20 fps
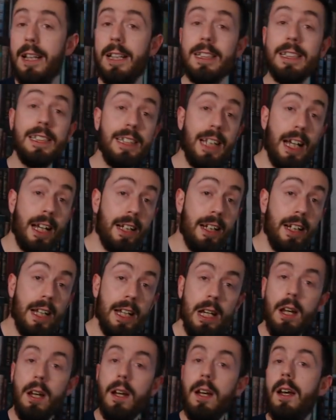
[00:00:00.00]

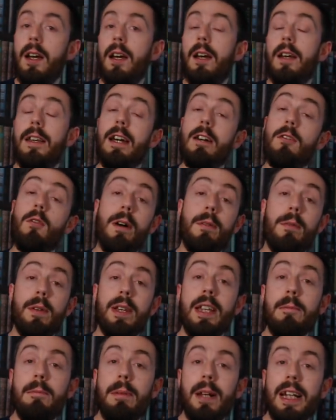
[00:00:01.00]
Secondly, they arrive with
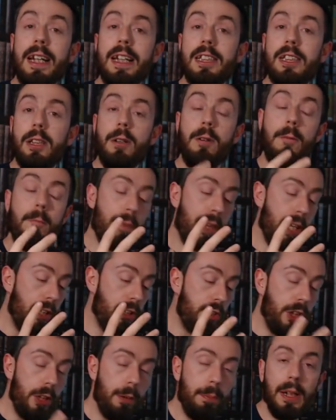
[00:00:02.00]
the ability to
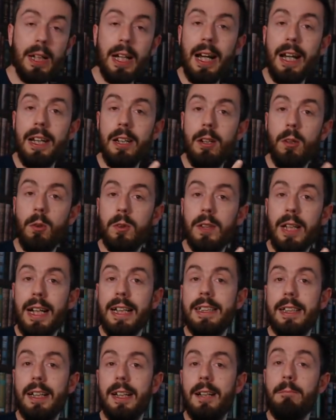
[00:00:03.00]
duplicate your
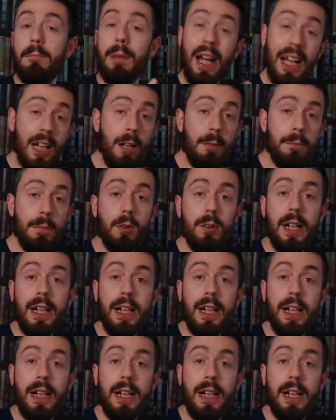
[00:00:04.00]
data and back up your